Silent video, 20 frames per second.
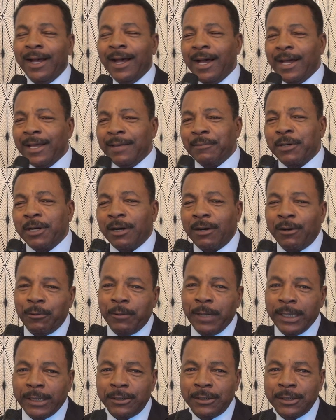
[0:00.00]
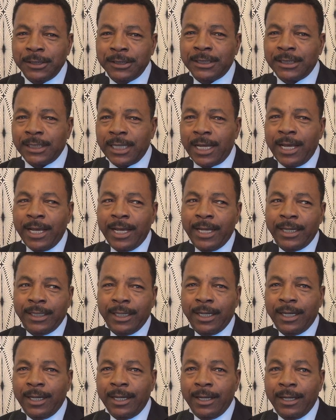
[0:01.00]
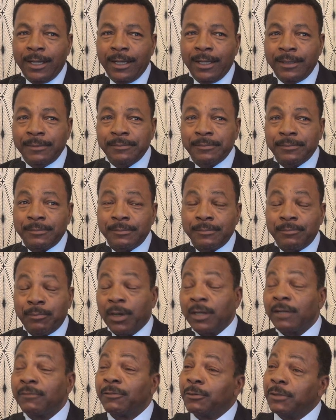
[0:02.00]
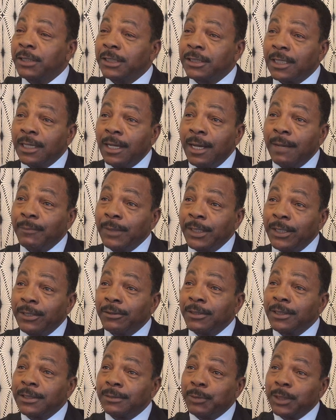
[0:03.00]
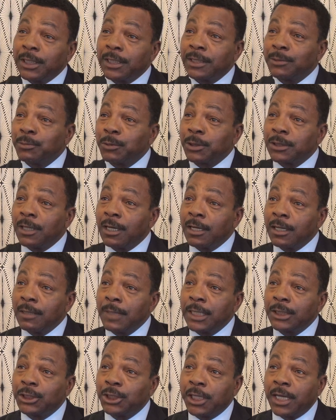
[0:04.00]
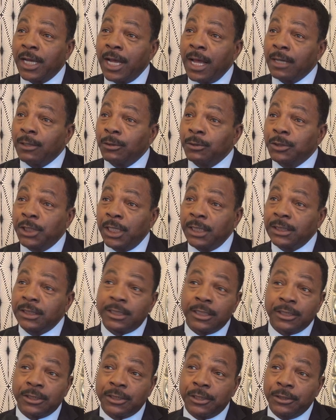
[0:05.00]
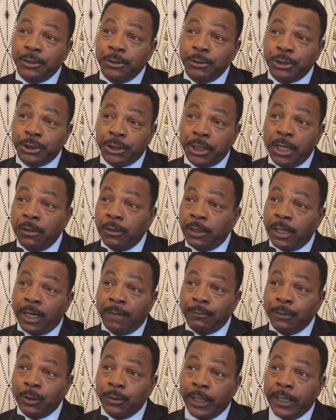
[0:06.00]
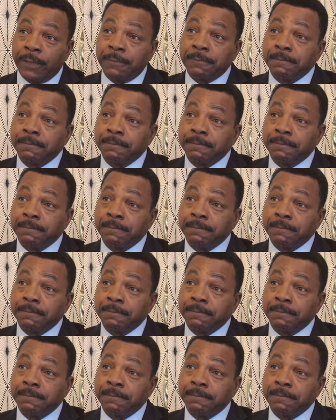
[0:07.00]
I am Carl Weathers, and part of the reason I'm here is because we're talking about Chicago Justice, the new show that I'm doing.